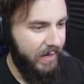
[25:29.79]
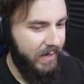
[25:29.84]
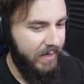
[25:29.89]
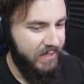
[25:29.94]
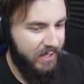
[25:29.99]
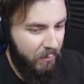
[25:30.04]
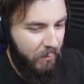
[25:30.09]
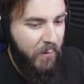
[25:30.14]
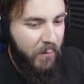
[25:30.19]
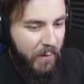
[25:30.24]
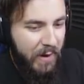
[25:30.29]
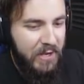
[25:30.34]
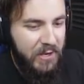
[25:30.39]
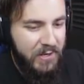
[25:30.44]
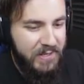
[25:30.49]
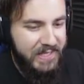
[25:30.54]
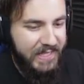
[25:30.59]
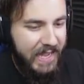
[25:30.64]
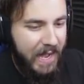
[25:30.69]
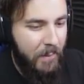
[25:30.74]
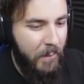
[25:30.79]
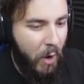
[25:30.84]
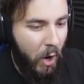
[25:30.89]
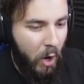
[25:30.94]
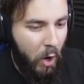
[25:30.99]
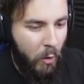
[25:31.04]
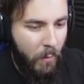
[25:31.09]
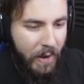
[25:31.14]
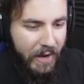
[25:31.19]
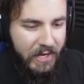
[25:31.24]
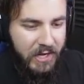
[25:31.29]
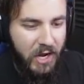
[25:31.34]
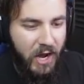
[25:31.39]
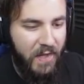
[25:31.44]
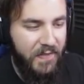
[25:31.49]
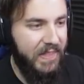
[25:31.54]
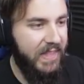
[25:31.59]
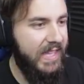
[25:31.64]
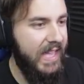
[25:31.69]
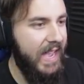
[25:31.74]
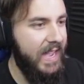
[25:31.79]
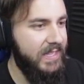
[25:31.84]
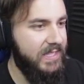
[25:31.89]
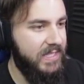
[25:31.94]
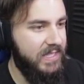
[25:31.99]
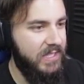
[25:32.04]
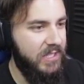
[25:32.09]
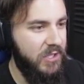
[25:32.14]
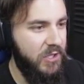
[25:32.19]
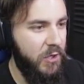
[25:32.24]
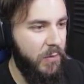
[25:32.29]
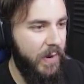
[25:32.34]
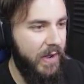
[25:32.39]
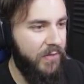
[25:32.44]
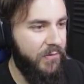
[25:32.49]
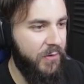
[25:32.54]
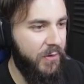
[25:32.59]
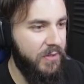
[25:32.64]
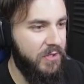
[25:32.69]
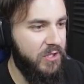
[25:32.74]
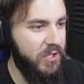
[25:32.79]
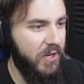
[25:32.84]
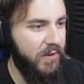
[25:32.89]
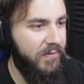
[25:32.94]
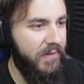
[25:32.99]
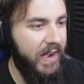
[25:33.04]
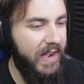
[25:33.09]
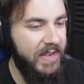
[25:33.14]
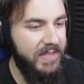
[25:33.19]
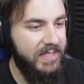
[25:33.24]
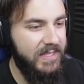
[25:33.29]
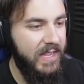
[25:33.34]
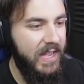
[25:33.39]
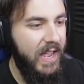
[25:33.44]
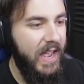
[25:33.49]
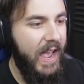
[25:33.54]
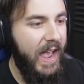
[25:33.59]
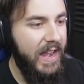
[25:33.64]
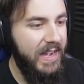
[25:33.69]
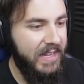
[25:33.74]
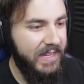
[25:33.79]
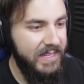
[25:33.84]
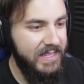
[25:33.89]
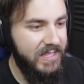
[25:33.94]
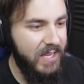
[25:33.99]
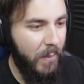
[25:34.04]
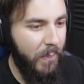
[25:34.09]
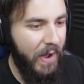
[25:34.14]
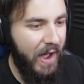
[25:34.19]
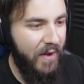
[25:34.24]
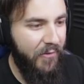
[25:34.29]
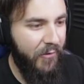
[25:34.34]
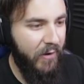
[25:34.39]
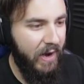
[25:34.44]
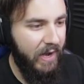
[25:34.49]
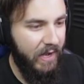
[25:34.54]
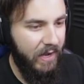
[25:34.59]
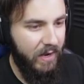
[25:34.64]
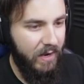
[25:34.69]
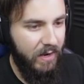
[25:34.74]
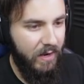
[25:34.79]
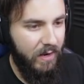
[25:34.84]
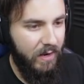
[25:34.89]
So we were using, um, oh my god, the gas you went through it so fast, and you can stop halfway.